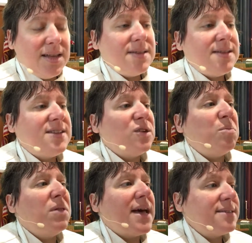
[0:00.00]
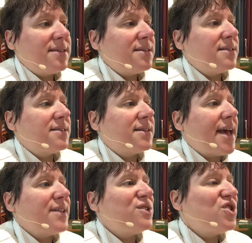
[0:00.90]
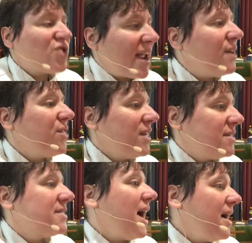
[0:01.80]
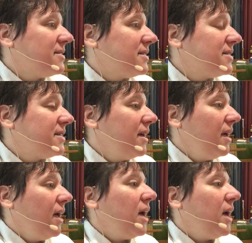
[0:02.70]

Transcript: It still blesses and strengthens us,